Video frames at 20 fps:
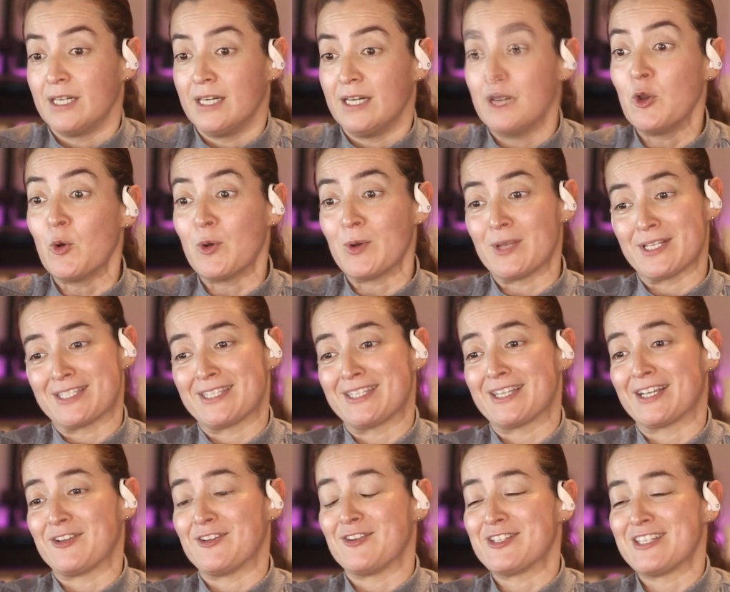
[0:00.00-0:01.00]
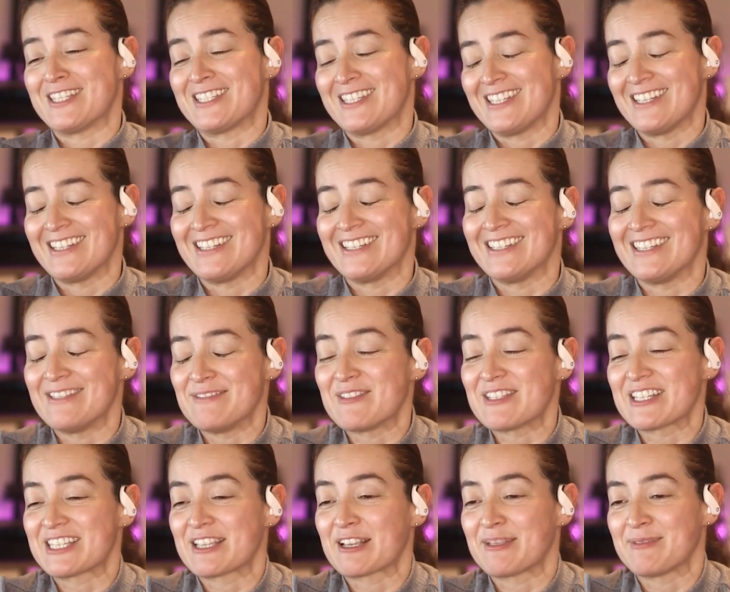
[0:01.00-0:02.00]
newest technologies in
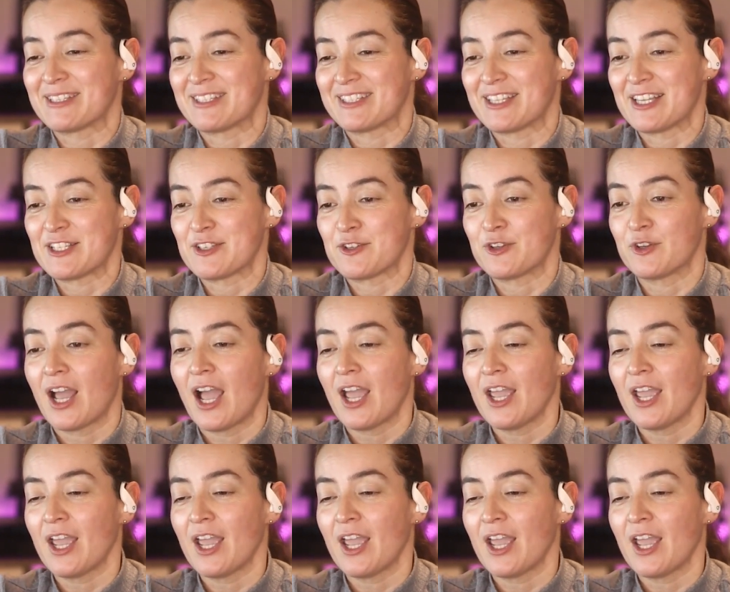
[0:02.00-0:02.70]
image segmentation,